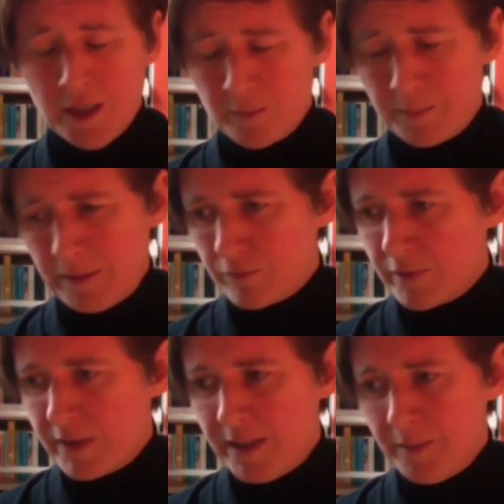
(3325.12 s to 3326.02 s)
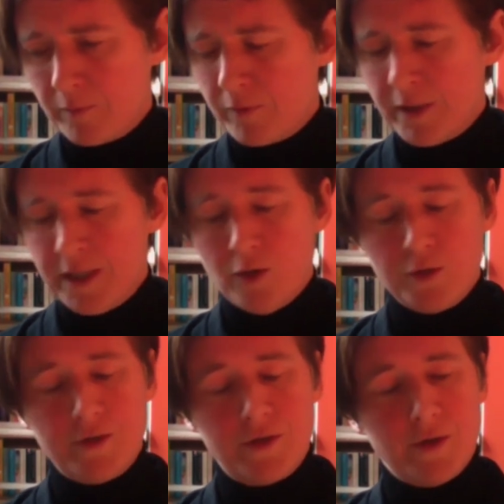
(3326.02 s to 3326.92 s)
been really, really
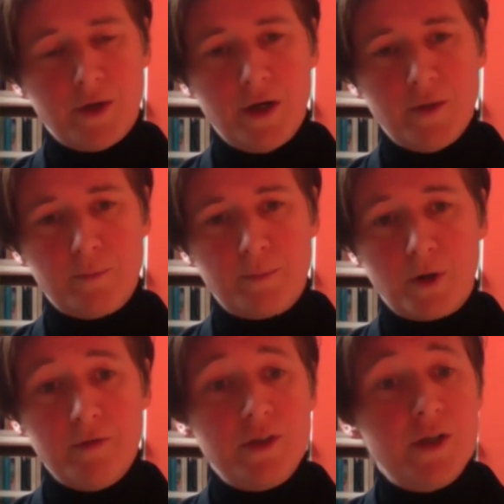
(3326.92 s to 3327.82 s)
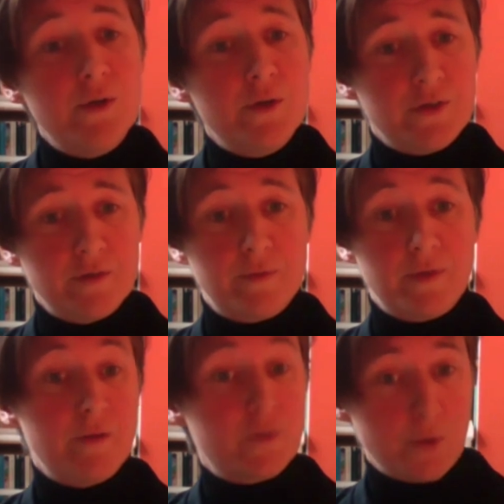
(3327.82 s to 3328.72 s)
honoured that private donors have
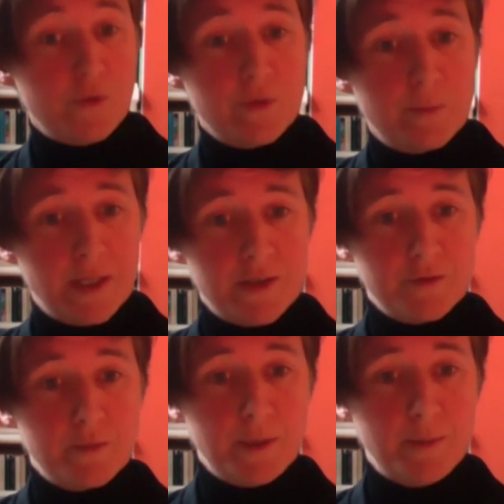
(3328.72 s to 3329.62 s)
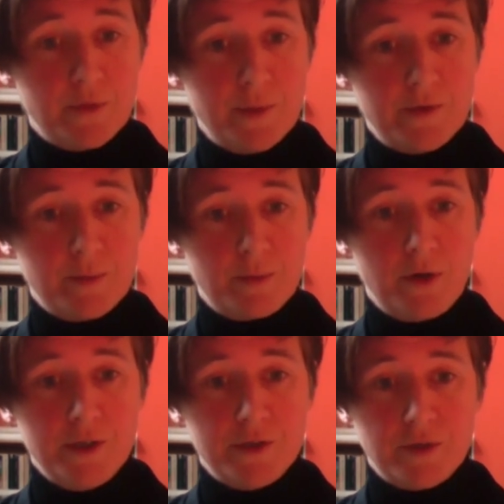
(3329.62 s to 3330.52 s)
sponsored places for people to enter the
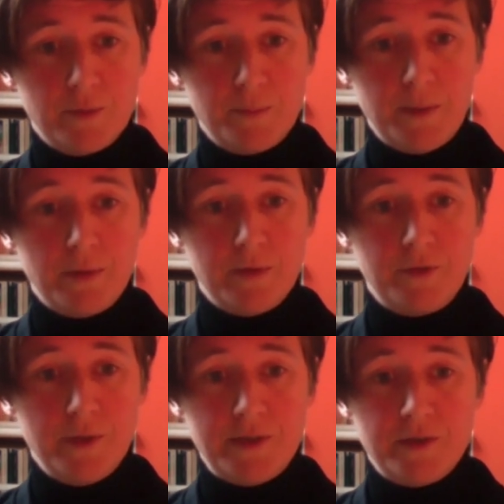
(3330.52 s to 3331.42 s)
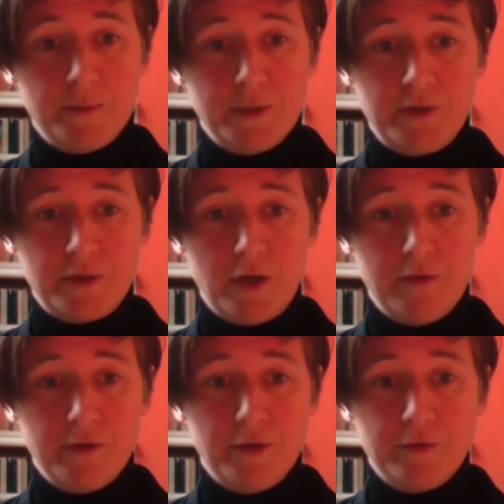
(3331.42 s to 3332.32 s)
prize. So people have donated money to
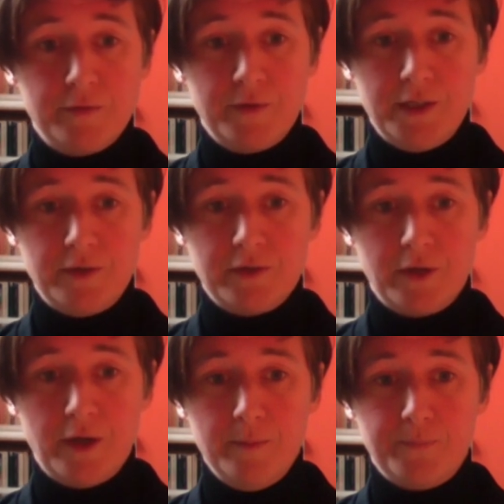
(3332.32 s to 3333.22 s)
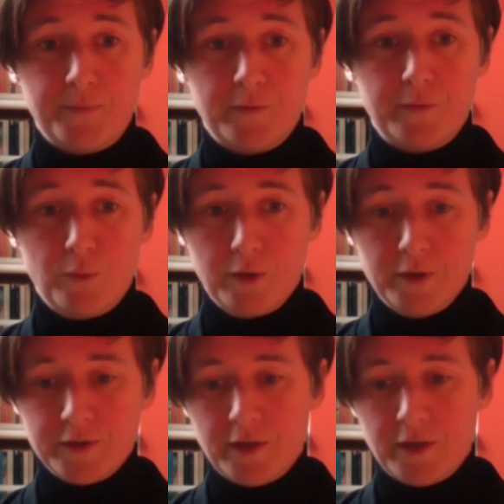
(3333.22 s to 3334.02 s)
cover those fees for us.